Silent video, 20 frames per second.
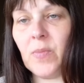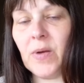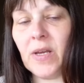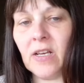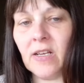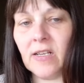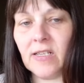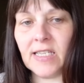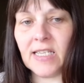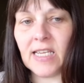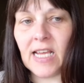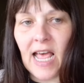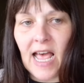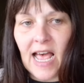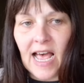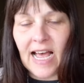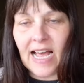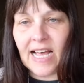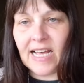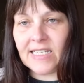because
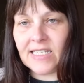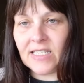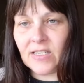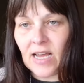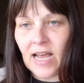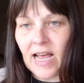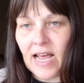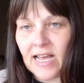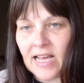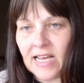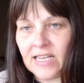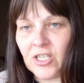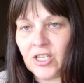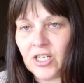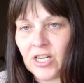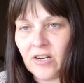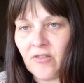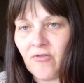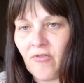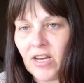as
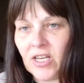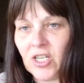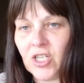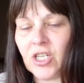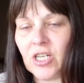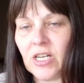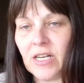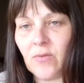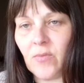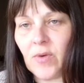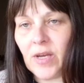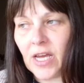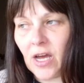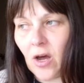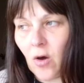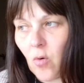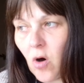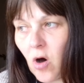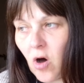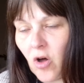generationally we
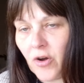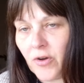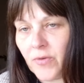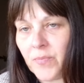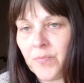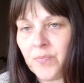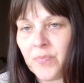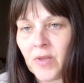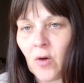go on,